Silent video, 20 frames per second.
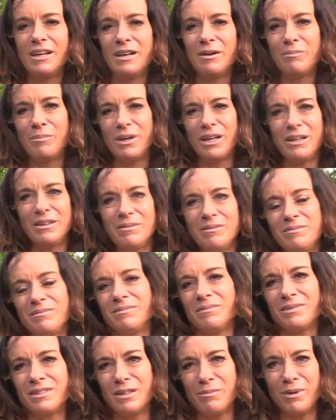But
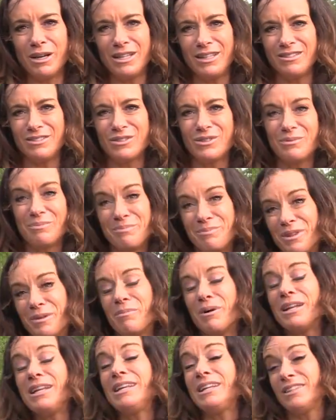the money
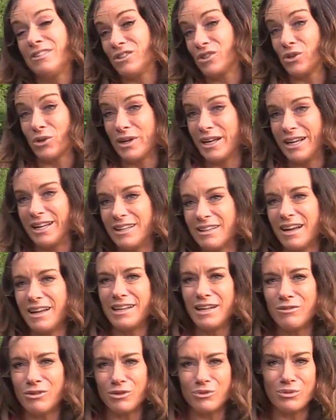is great. I
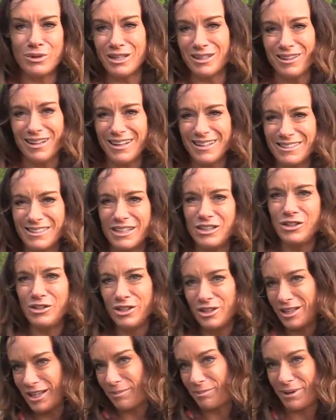never realized that you
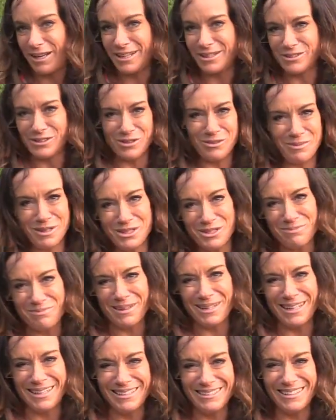could get paid so much
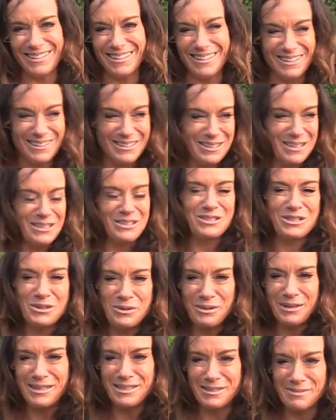money to squeeze